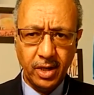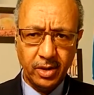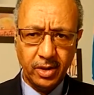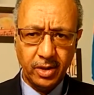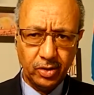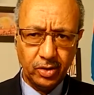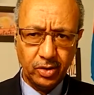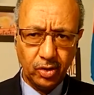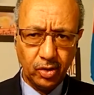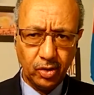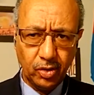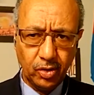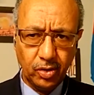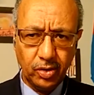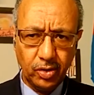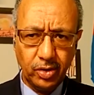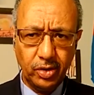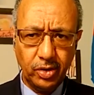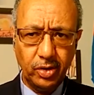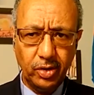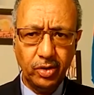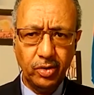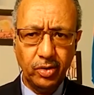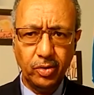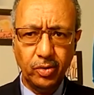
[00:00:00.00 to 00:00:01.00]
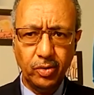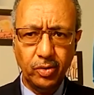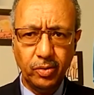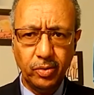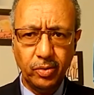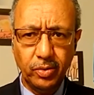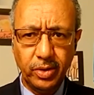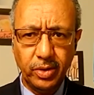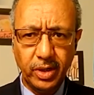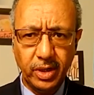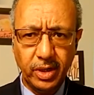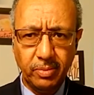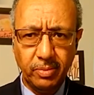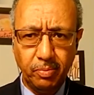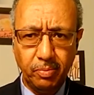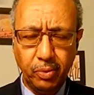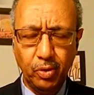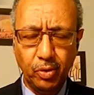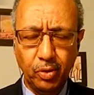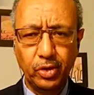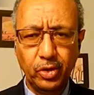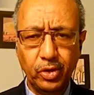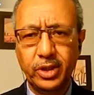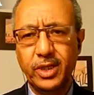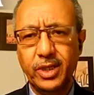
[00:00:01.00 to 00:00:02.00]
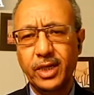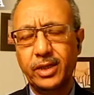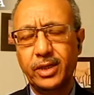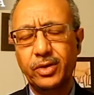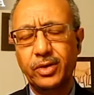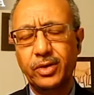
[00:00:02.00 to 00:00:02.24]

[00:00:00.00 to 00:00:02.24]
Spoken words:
So you then push that